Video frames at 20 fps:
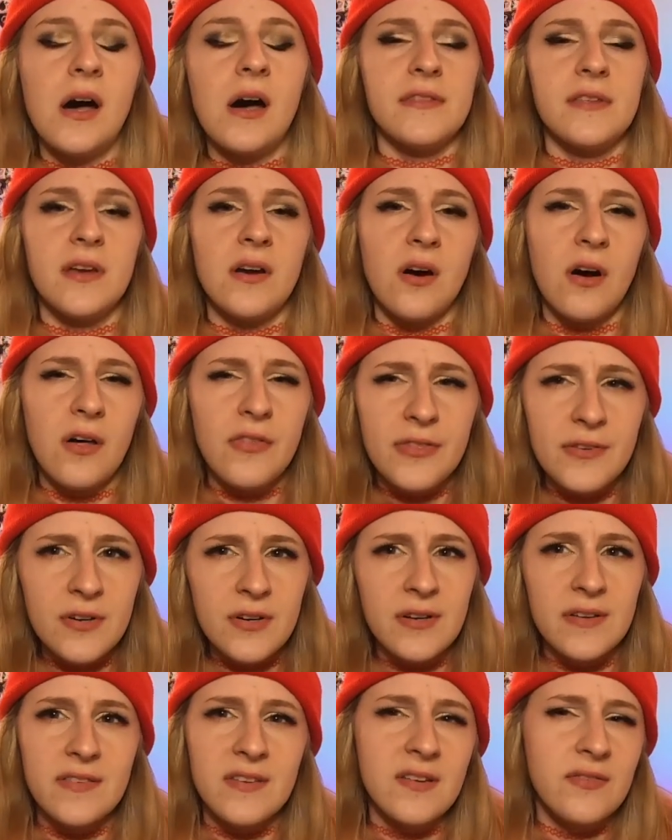The
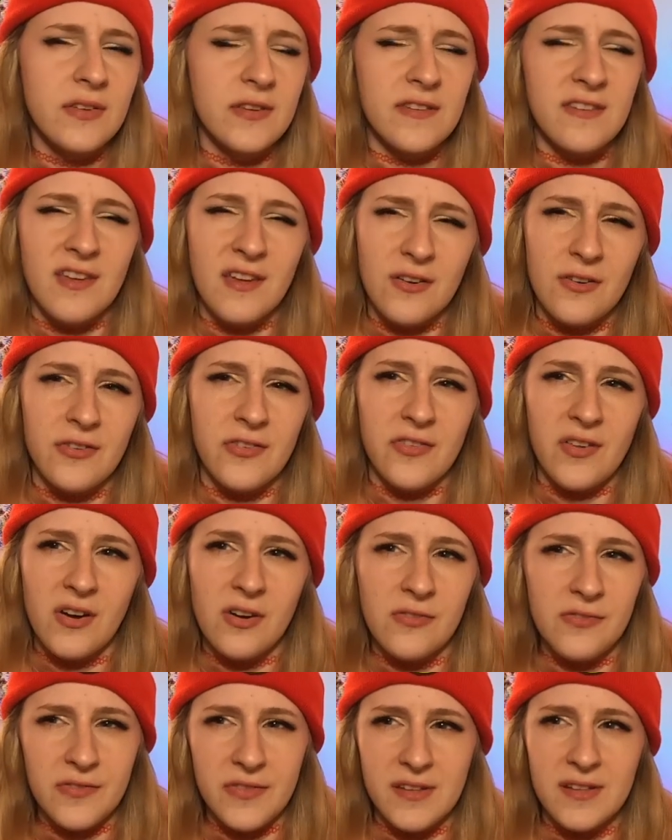author has even said
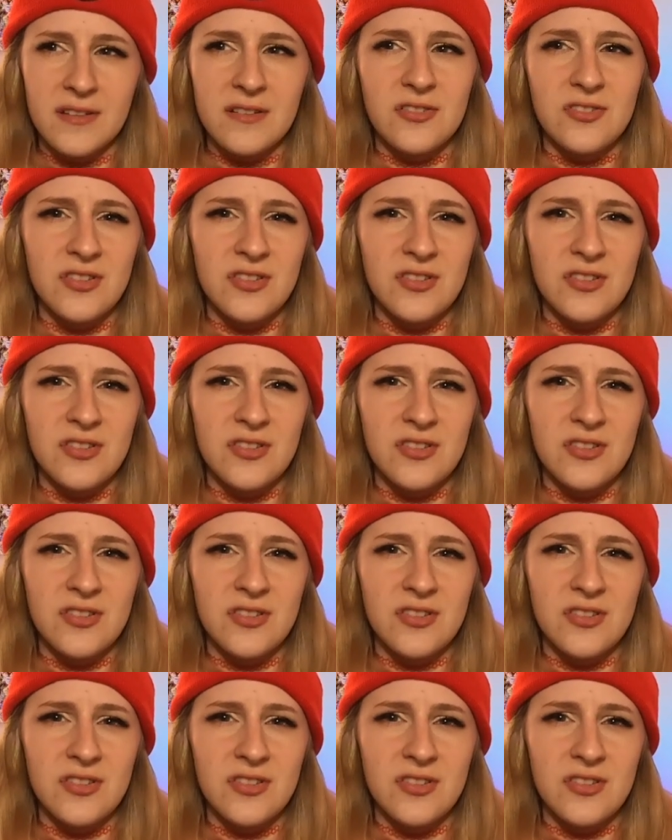herself that